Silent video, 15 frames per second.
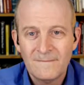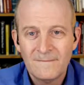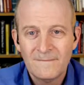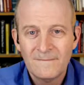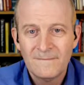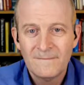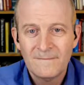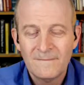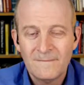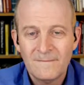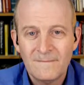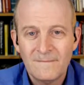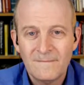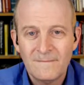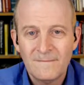
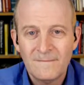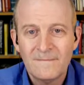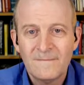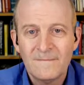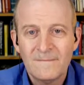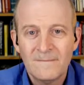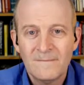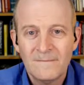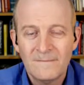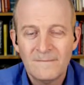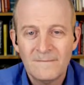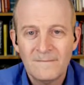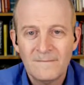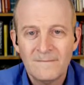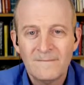
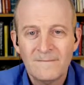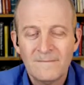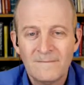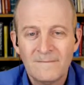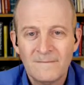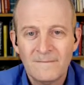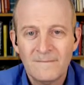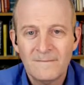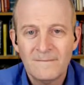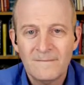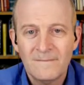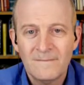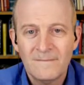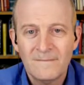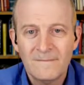
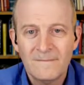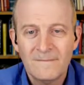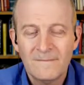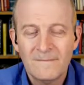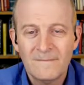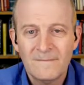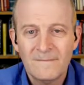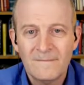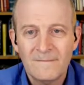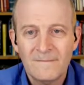The person shown says nothing.